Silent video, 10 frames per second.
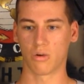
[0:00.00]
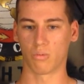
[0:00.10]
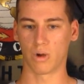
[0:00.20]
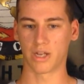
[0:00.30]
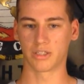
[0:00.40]

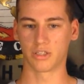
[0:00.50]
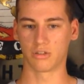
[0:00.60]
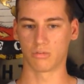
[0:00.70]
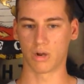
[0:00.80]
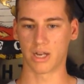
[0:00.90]
what
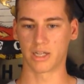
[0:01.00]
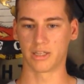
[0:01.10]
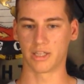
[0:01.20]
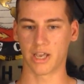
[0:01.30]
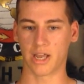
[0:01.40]
you want
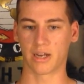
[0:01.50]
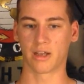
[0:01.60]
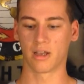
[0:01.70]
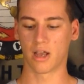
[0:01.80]
in the end.